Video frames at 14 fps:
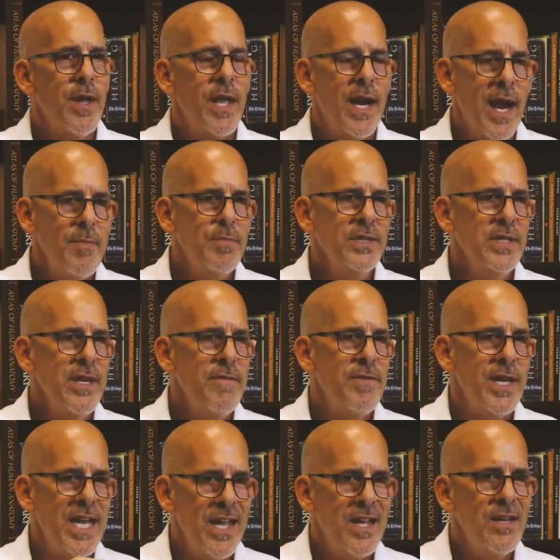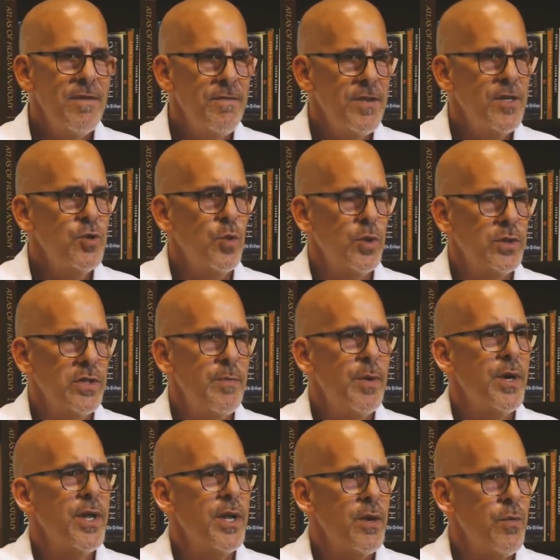and I believe in individual
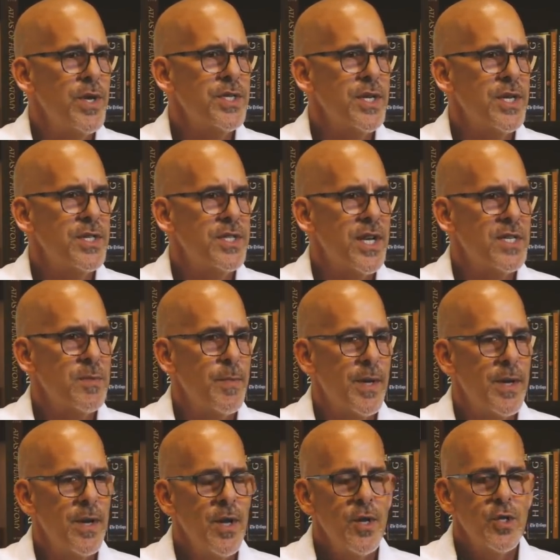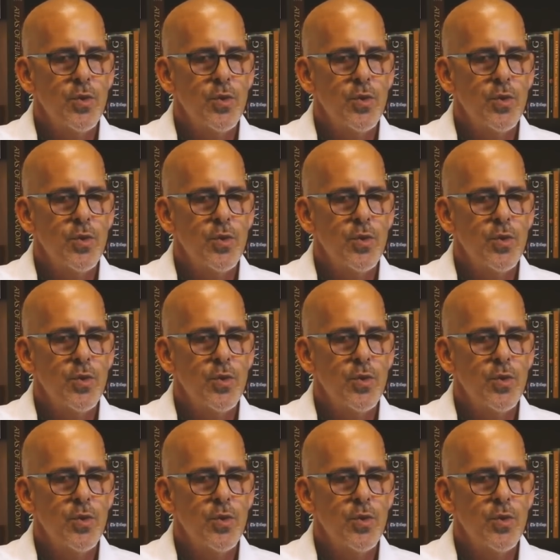liberty and risk assessment.